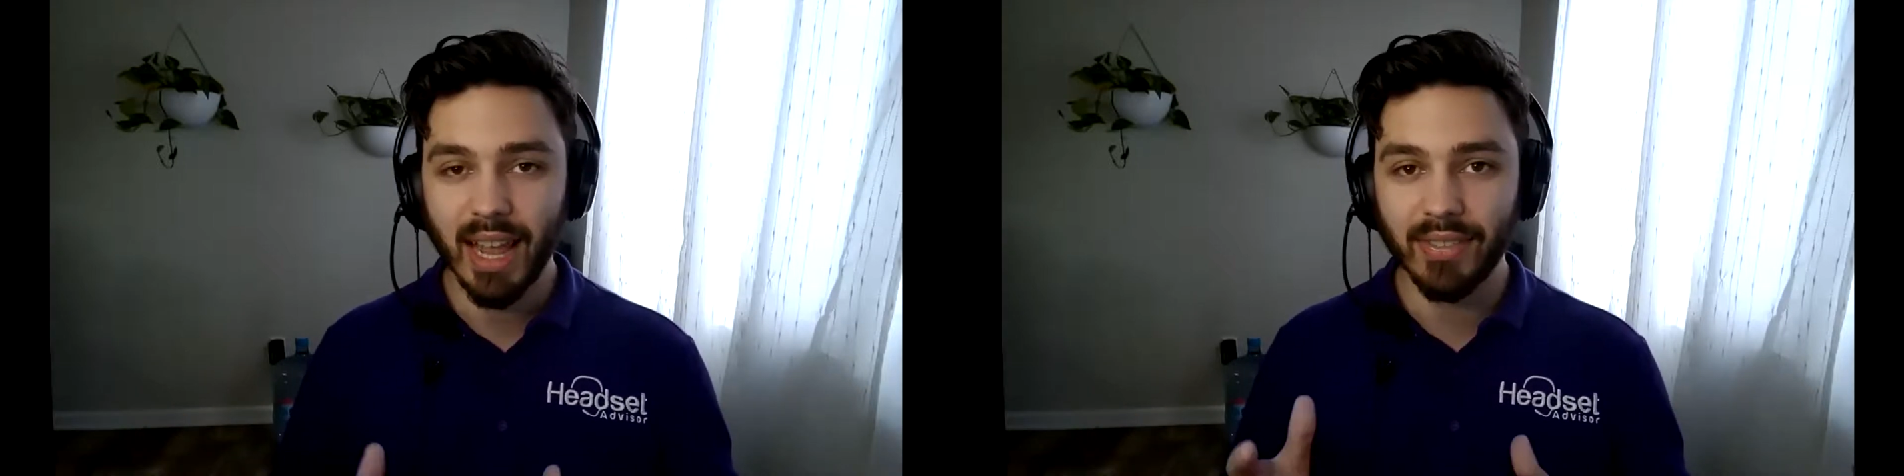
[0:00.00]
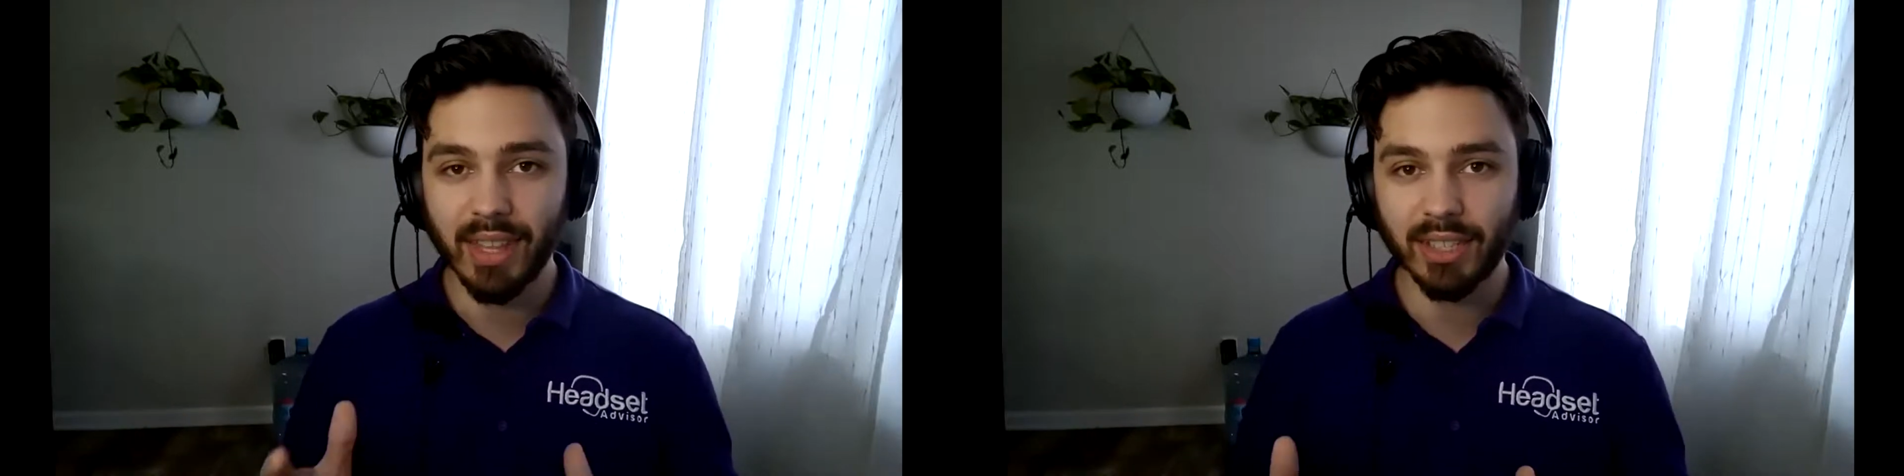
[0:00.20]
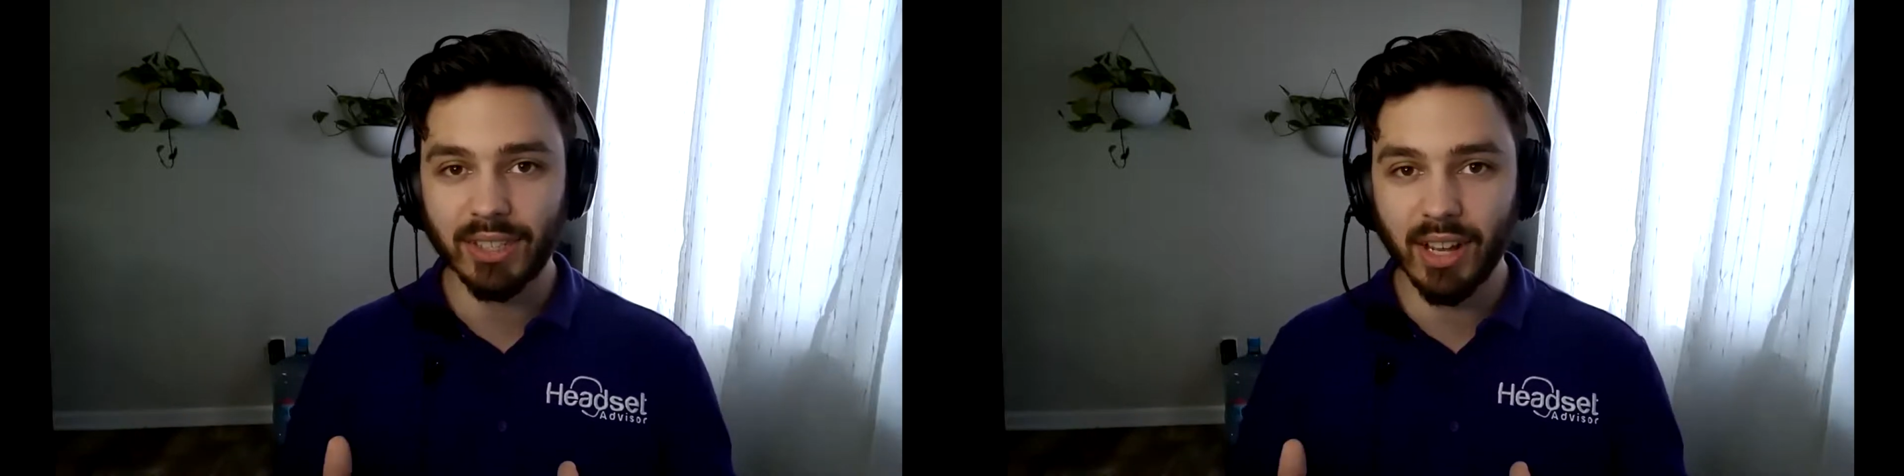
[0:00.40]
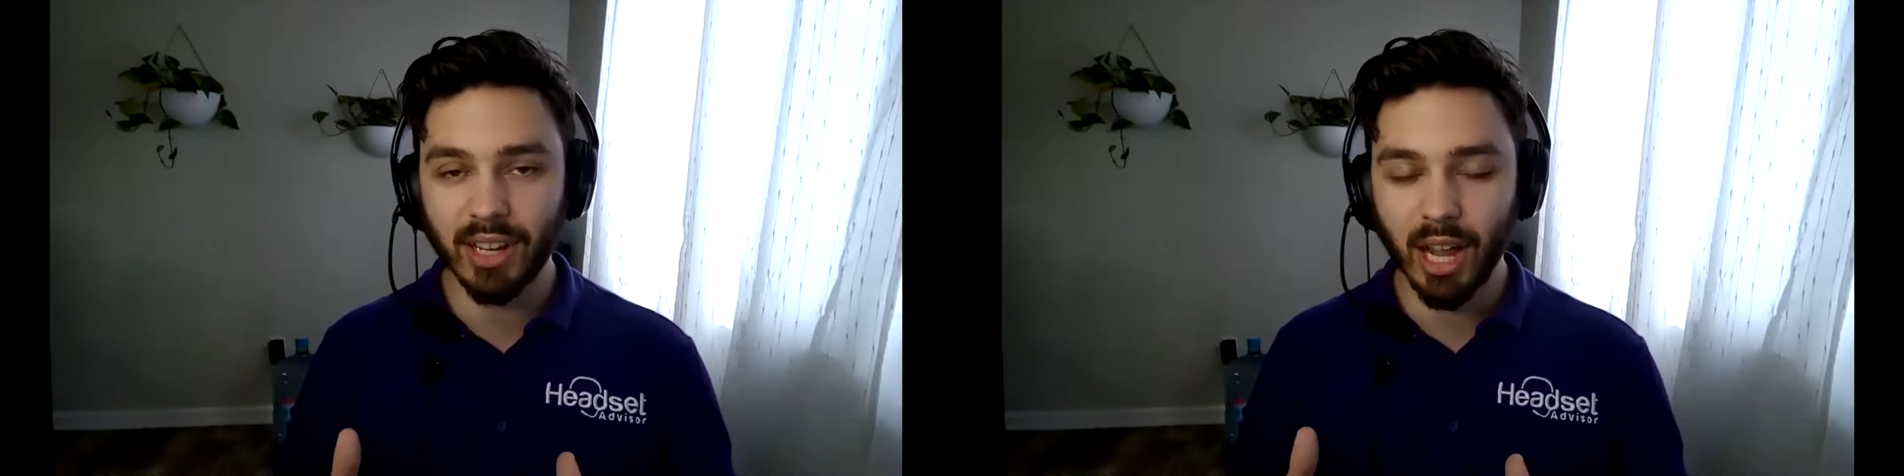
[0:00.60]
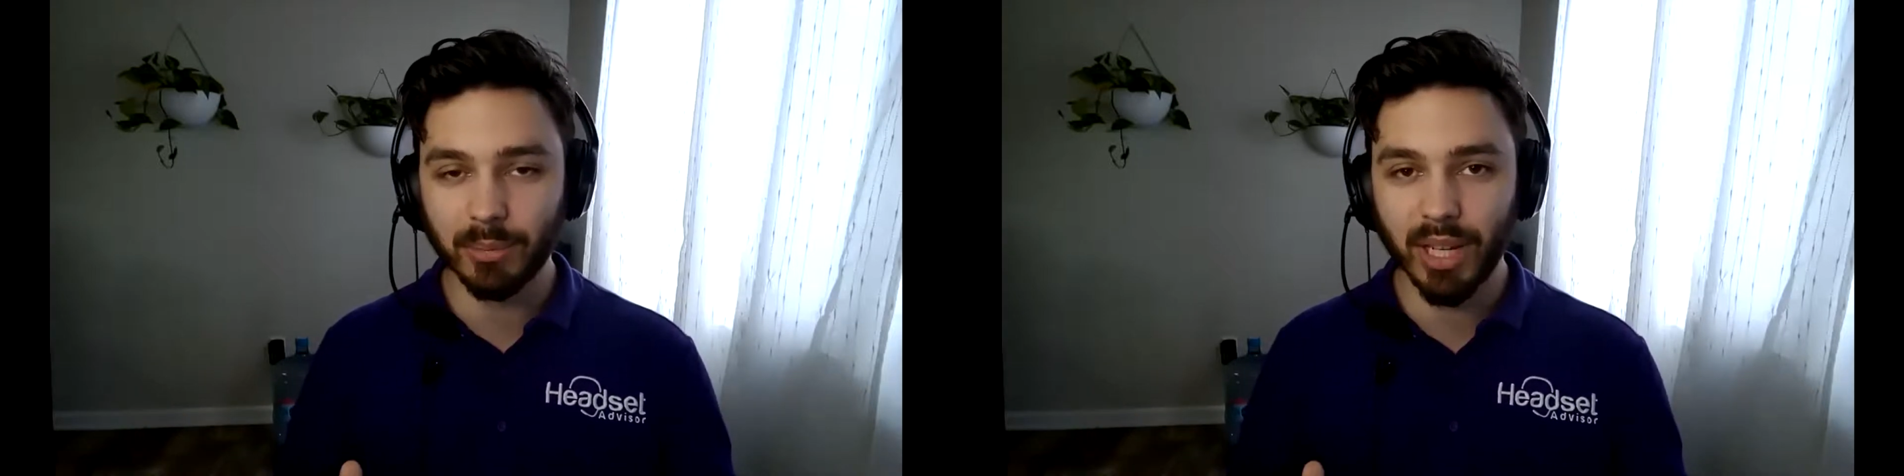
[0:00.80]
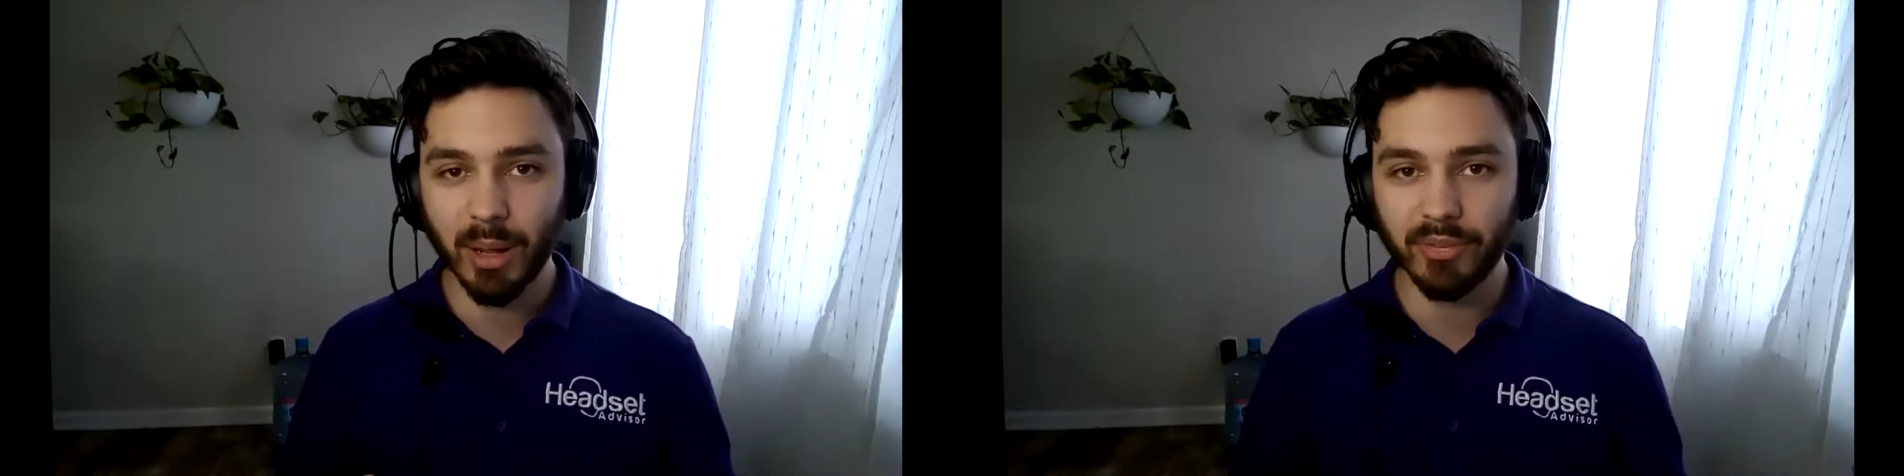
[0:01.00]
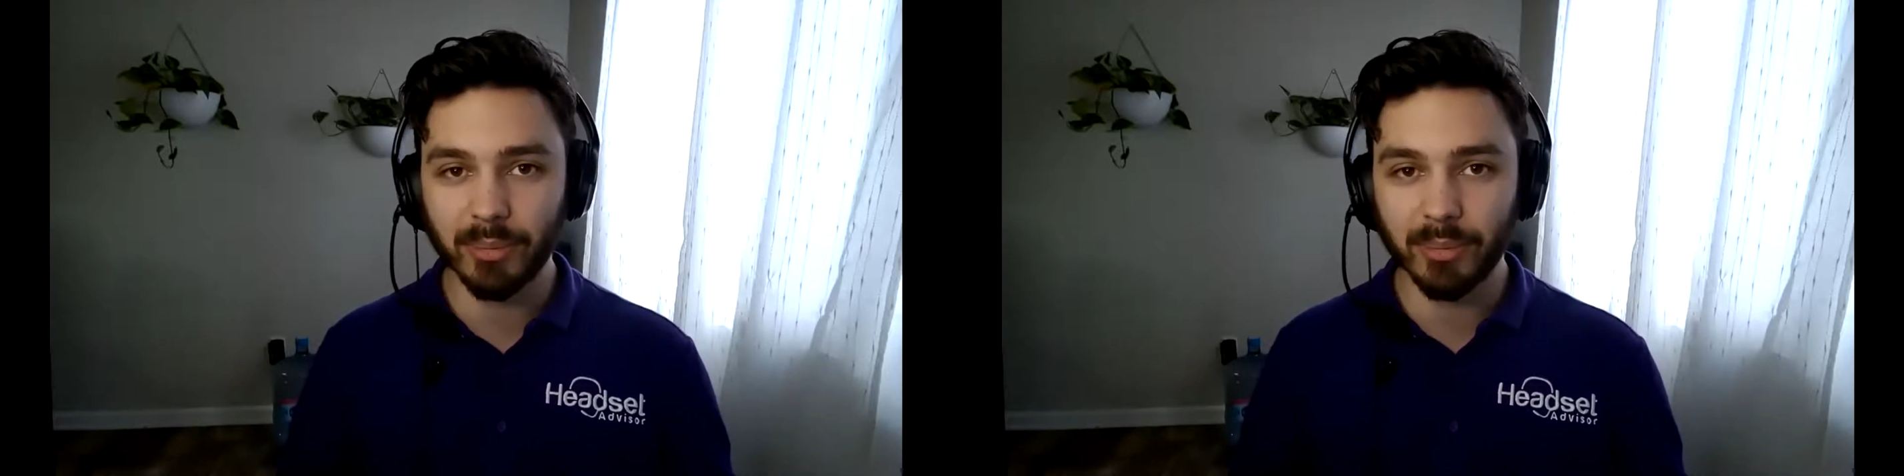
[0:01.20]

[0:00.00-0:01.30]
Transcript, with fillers: And this comes up